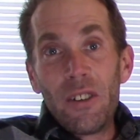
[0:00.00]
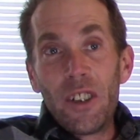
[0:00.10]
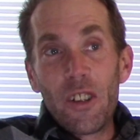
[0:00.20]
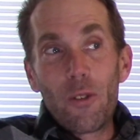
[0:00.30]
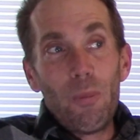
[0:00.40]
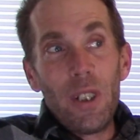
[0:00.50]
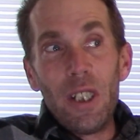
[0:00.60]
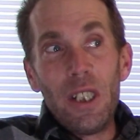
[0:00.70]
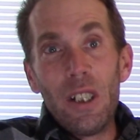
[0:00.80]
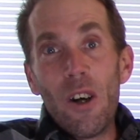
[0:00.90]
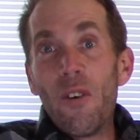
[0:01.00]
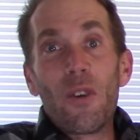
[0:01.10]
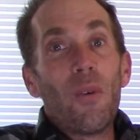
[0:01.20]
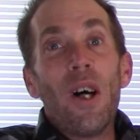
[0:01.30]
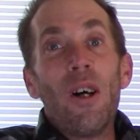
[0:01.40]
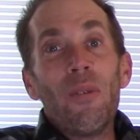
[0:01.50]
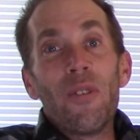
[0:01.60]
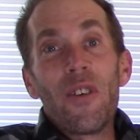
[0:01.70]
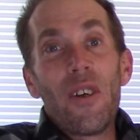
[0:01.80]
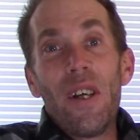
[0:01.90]
just be
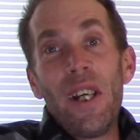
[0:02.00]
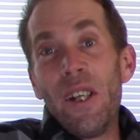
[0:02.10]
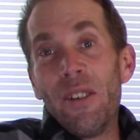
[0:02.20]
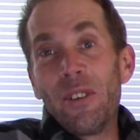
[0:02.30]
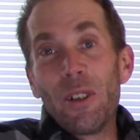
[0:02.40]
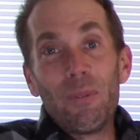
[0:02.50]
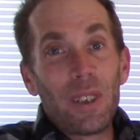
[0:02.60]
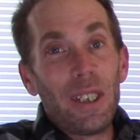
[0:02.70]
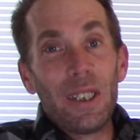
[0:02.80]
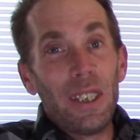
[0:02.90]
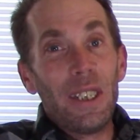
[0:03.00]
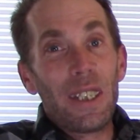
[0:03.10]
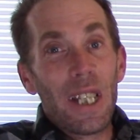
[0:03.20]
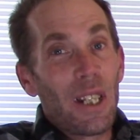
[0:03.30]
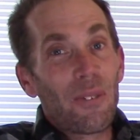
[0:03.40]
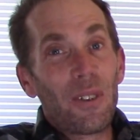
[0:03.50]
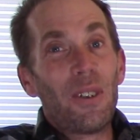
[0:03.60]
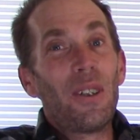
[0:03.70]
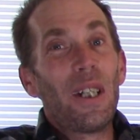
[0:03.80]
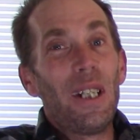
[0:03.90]
overwhelmed and completely
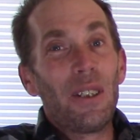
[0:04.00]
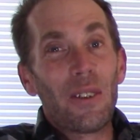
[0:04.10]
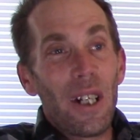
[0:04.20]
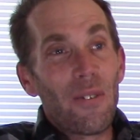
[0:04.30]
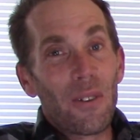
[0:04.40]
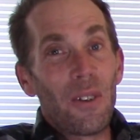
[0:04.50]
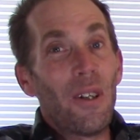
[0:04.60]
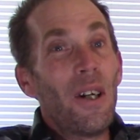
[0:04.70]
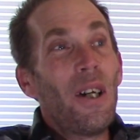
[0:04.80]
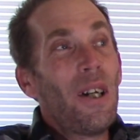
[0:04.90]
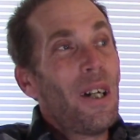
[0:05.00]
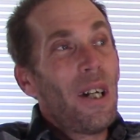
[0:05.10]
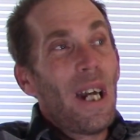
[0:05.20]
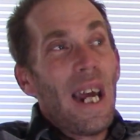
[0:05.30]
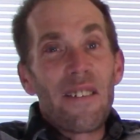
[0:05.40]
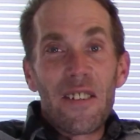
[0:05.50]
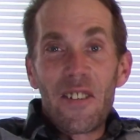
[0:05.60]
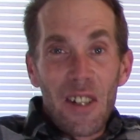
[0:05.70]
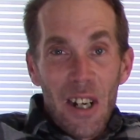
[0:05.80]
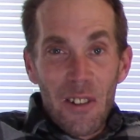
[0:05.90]
thankful and grateful. As it
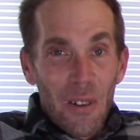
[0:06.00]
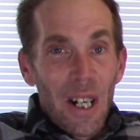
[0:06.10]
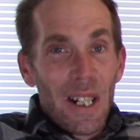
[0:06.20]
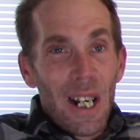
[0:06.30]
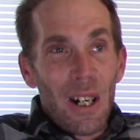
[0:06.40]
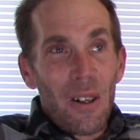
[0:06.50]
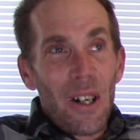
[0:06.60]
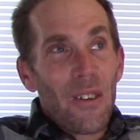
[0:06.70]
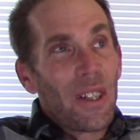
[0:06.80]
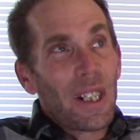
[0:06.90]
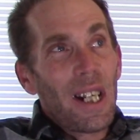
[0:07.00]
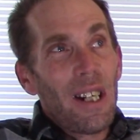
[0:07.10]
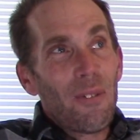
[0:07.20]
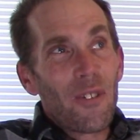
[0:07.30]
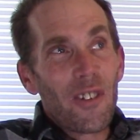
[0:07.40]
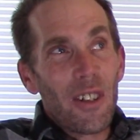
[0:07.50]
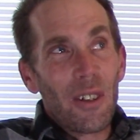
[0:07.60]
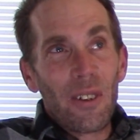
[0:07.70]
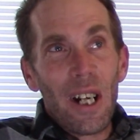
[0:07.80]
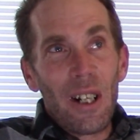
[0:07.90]
stands right now, I think I am sitting
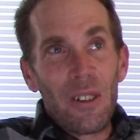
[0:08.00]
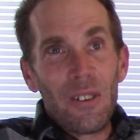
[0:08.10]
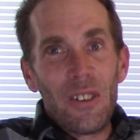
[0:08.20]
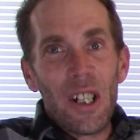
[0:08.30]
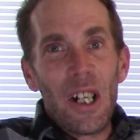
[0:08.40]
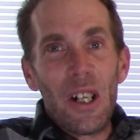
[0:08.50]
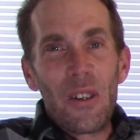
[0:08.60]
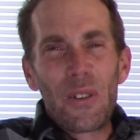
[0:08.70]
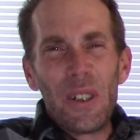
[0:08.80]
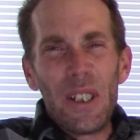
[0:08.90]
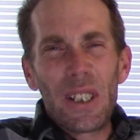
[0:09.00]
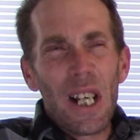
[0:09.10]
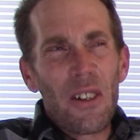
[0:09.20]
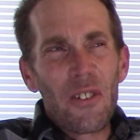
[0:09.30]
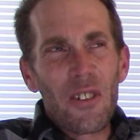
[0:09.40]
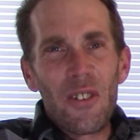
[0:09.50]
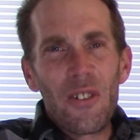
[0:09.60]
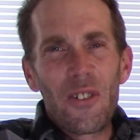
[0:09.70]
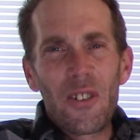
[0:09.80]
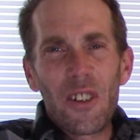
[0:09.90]
around
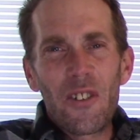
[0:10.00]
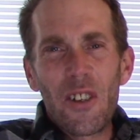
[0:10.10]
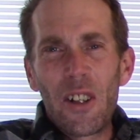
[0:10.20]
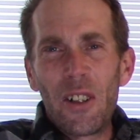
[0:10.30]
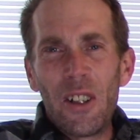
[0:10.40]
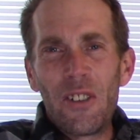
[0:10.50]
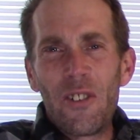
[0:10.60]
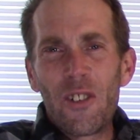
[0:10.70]
3,600